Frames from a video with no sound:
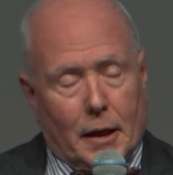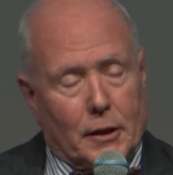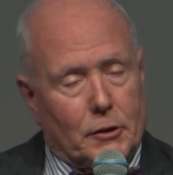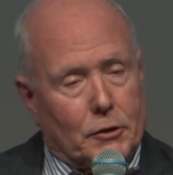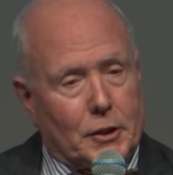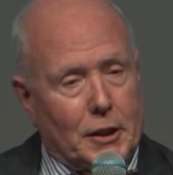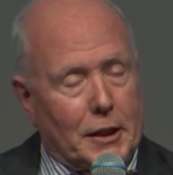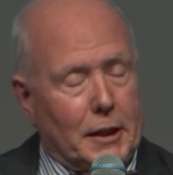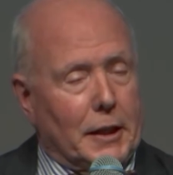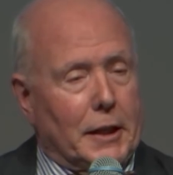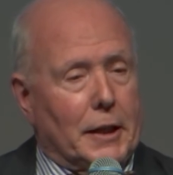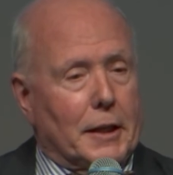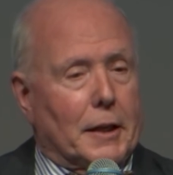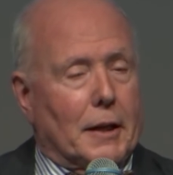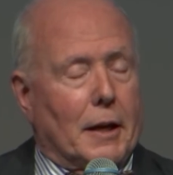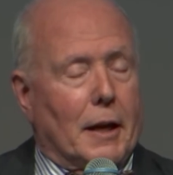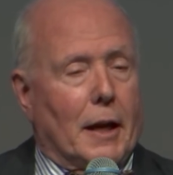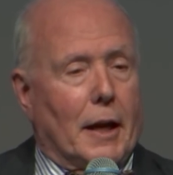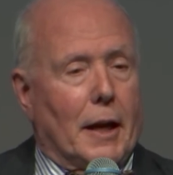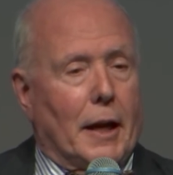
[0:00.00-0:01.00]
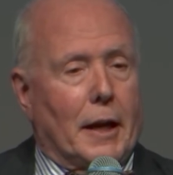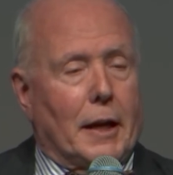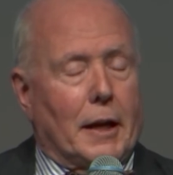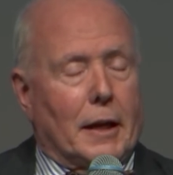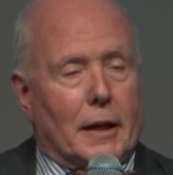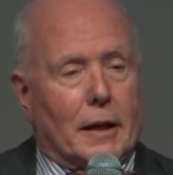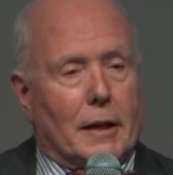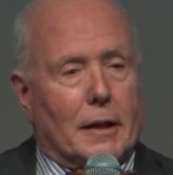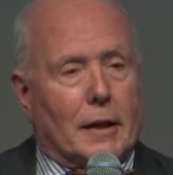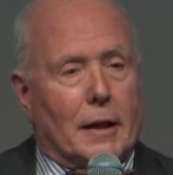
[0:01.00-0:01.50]
DE&I
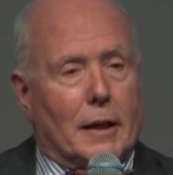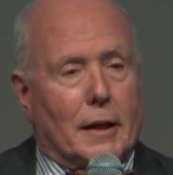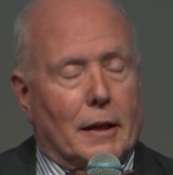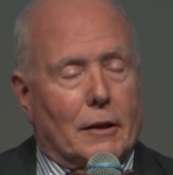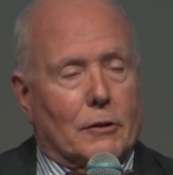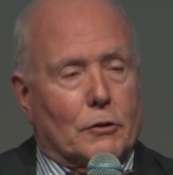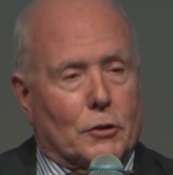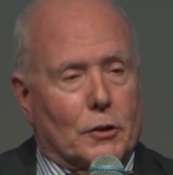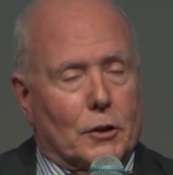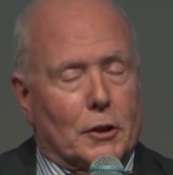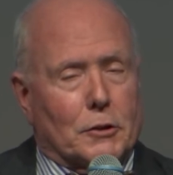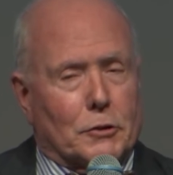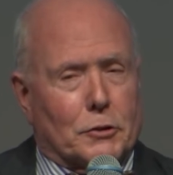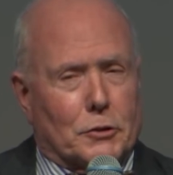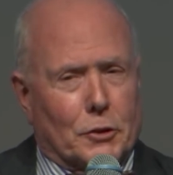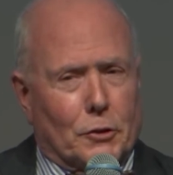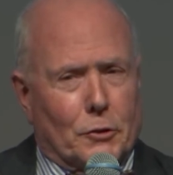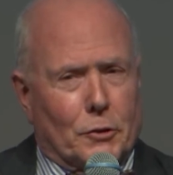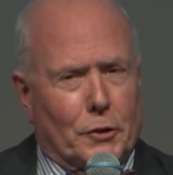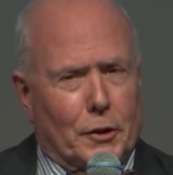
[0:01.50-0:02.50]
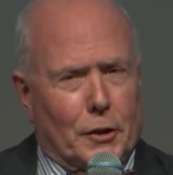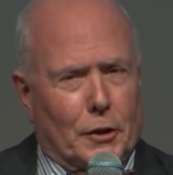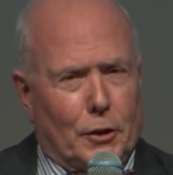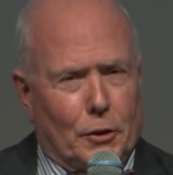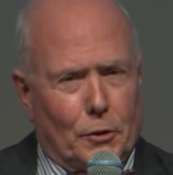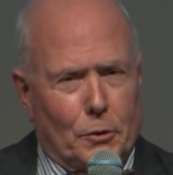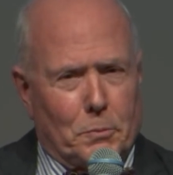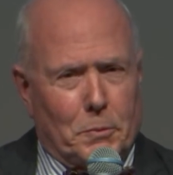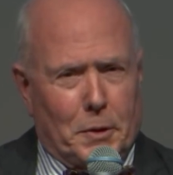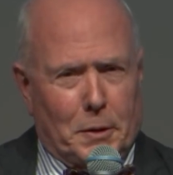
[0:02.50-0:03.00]
is also the
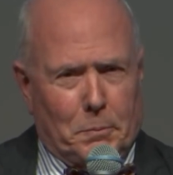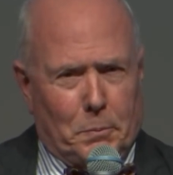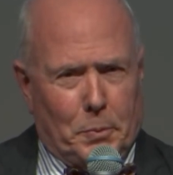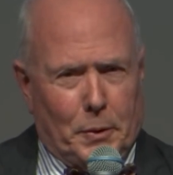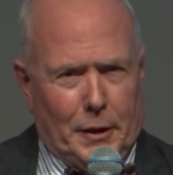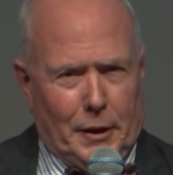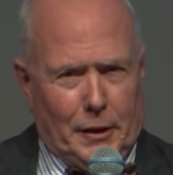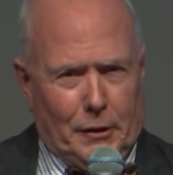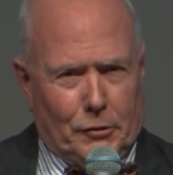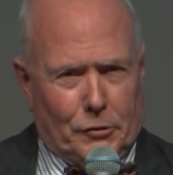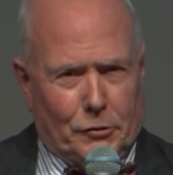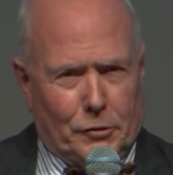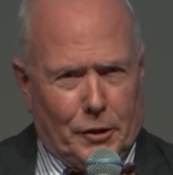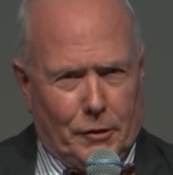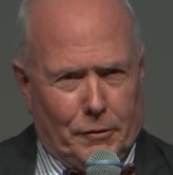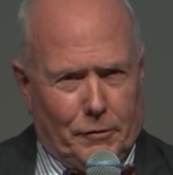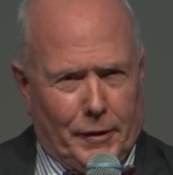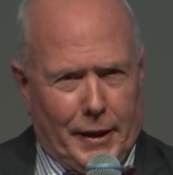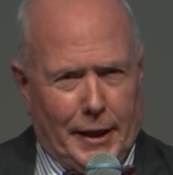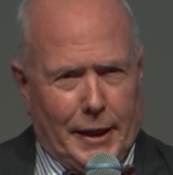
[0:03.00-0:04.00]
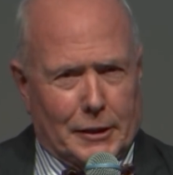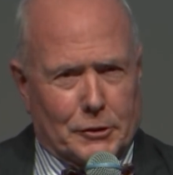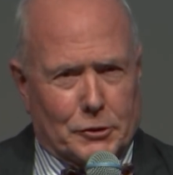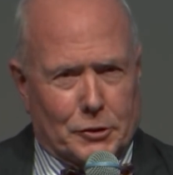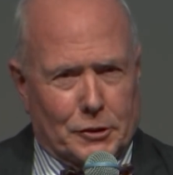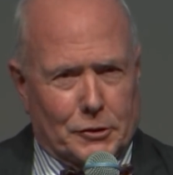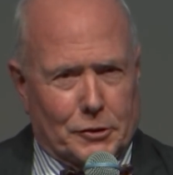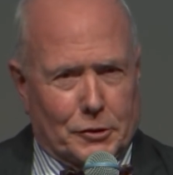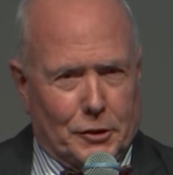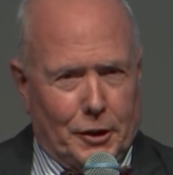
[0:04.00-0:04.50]
human piece of that
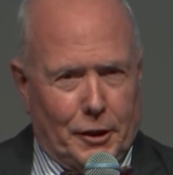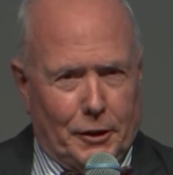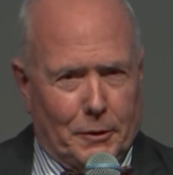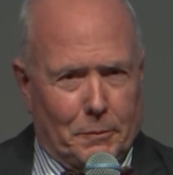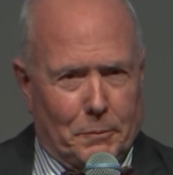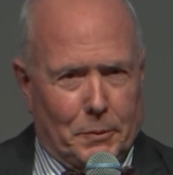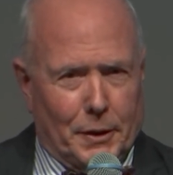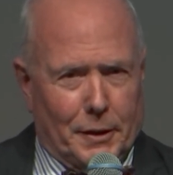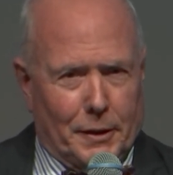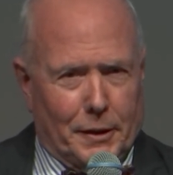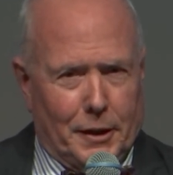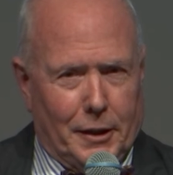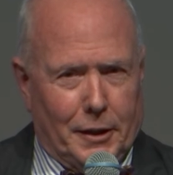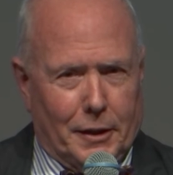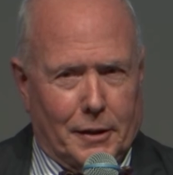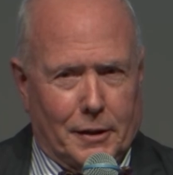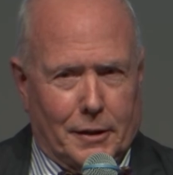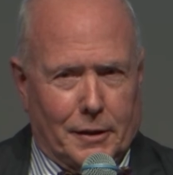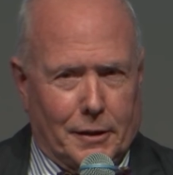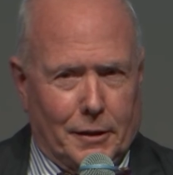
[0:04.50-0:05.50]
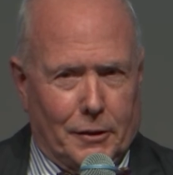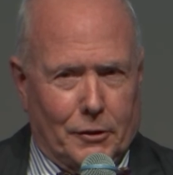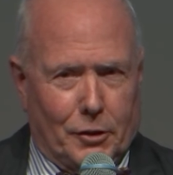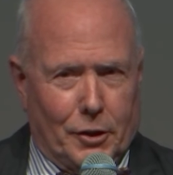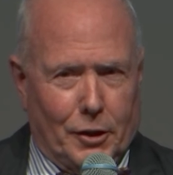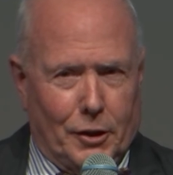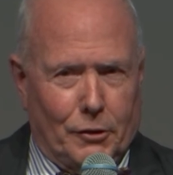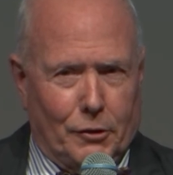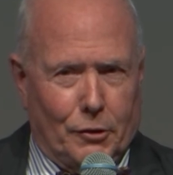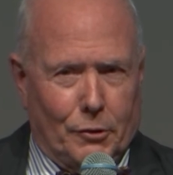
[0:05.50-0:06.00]
sustainability
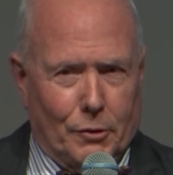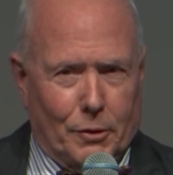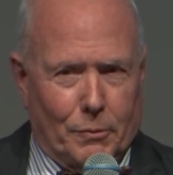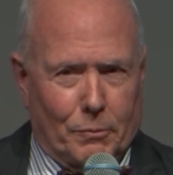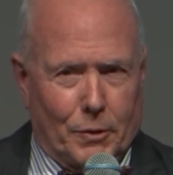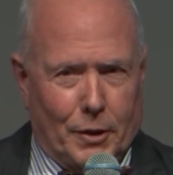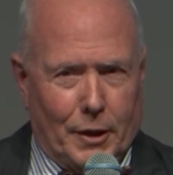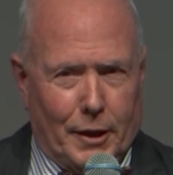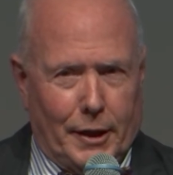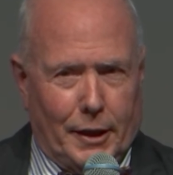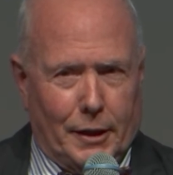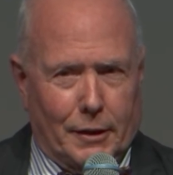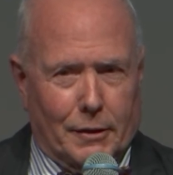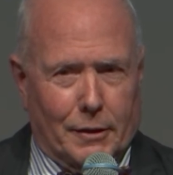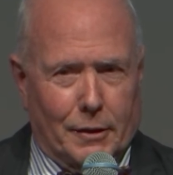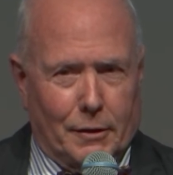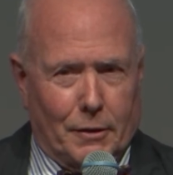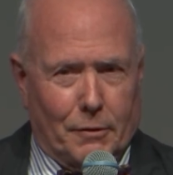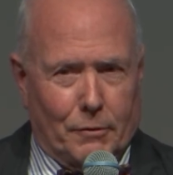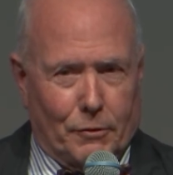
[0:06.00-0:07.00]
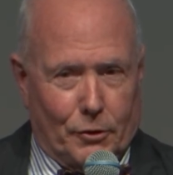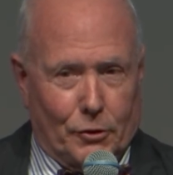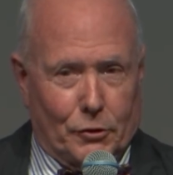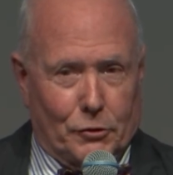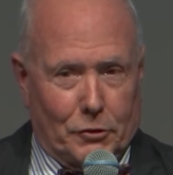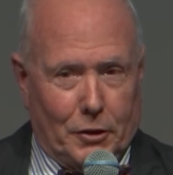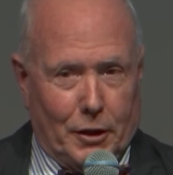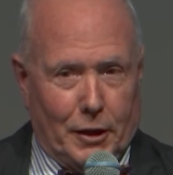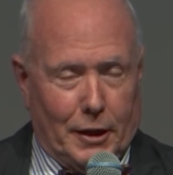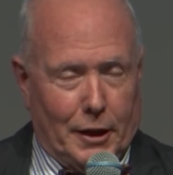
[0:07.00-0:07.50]
continuum, right? The
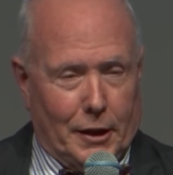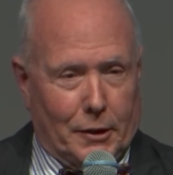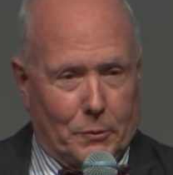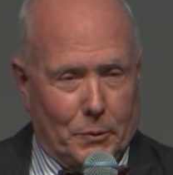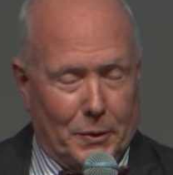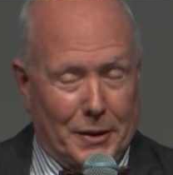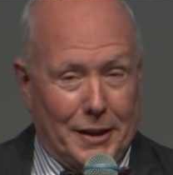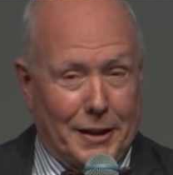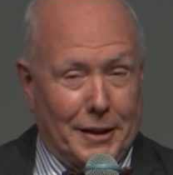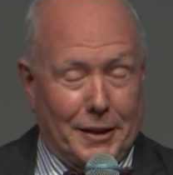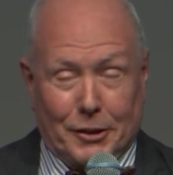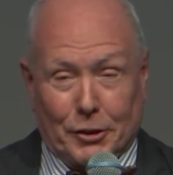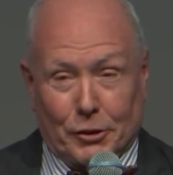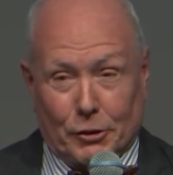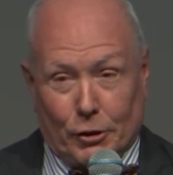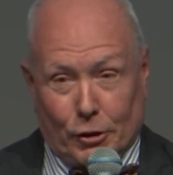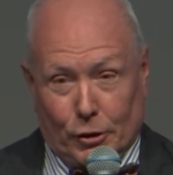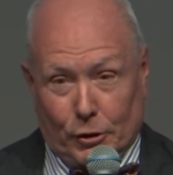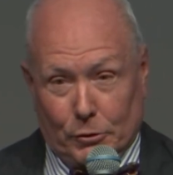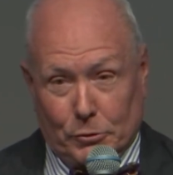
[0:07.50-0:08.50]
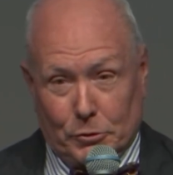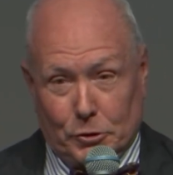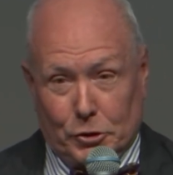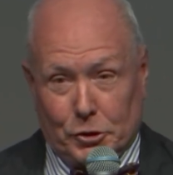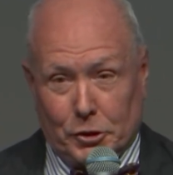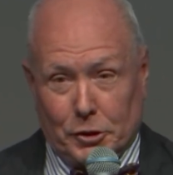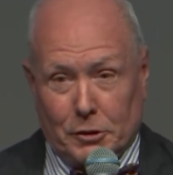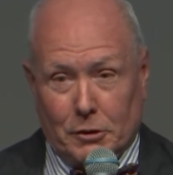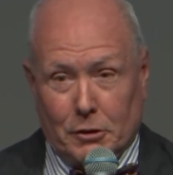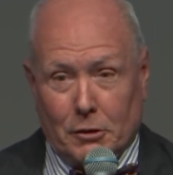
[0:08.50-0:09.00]
diversity, equity,
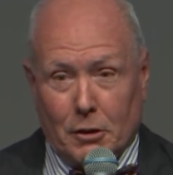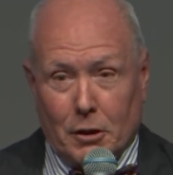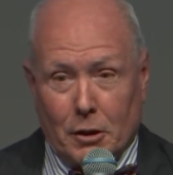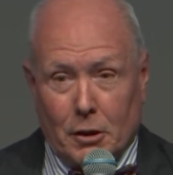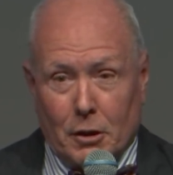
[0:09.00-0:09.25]
inclusion.